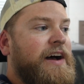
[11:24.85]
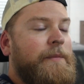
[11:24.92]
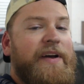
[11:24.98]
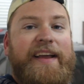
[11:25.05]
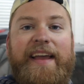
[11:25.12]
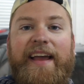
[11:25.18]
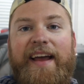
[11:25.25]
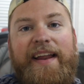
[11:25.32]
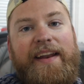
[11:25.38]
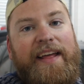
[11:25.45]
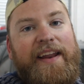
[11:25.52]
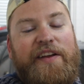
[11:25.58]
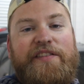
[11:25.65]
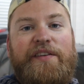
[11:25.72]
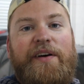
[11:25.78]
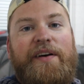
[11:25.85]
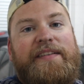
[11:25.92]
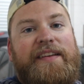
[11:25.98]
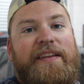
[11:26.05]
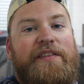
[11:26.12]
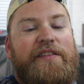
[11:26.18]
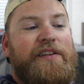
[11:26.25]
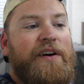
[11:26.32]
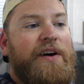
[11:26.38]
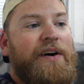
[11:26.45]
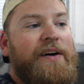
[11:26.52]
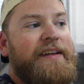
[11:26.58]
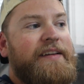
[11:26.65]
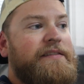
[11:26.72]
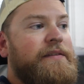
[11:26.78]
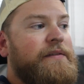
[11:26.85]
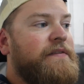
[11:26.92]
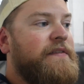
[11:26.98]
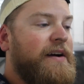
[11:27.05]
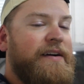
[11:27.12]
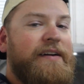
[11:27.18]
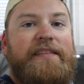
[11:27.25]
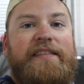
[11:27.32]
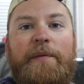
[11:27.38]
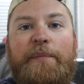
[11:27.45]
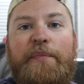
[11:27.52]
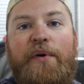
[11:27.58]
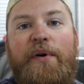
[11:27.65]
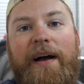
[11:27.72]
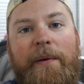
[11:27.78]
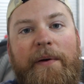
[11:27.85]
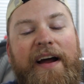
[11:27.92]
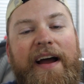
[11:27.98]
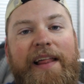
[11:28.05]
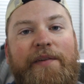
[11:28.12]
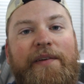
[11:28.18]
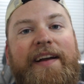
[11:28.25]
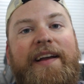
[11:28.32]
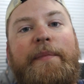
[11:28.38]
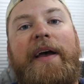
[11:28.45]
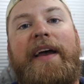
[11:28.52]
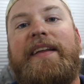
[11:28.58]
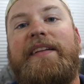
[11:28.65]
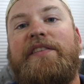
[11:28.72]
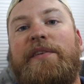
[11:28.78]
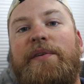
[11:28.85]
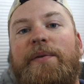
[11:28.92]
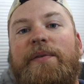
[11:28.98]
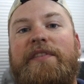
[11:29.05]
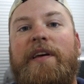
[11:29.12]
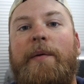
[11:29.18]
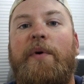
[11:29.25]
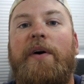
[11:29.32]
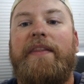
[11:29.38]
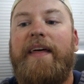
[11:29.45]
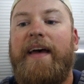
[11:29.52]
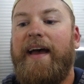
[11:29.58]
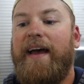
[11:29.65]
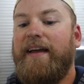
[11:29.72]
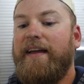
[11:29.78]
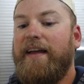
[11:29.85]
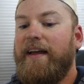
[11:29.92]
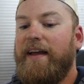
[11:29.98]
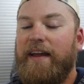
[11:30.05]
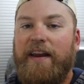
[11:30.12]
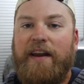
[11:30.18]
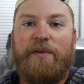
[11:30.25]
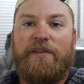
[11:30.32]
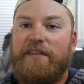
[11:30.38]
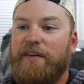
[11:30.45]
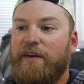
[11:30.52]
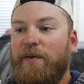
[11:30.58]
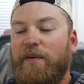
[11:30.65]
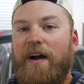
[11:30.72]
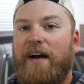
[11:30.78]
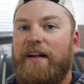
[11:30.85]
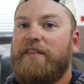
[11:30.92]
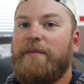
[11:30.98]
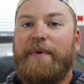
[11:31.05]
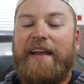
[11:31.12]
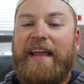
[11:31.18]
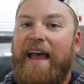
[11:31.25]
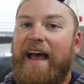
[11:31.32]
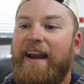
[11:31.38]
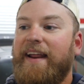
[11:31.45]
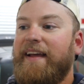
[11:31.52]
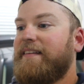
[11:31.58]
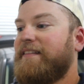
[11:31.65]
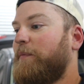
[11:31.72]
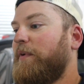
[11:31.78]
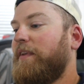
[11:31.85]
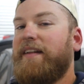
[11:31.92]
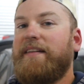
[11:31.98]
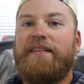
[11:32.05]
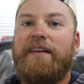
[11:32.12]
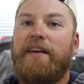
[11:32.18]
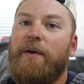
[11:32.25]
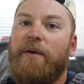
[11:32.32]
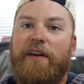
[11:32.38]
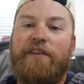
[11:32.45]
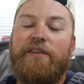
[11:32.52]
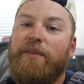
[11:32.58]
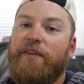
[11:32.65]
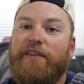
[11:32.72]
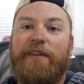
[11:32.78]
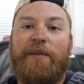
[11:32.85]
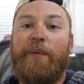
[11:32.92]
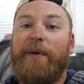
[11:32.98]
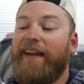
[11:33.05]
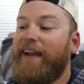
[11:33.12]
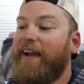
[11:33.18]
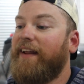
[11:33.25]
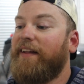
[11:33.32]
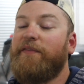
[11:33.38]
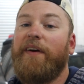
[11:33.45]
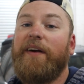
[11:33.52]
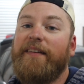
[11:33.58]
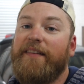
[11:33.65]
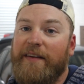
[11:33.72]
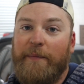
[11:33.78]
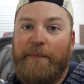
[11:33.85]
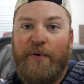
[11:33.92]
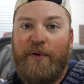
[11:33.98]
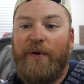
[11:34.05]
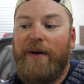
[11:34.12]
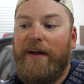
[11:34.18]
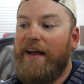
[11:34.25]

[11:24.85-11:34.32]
Again, an exhaust install is very simple. I would highly recommend it to someone that, just a garage mechanic, someone that's, gonna do this on the weekend. It's very simple.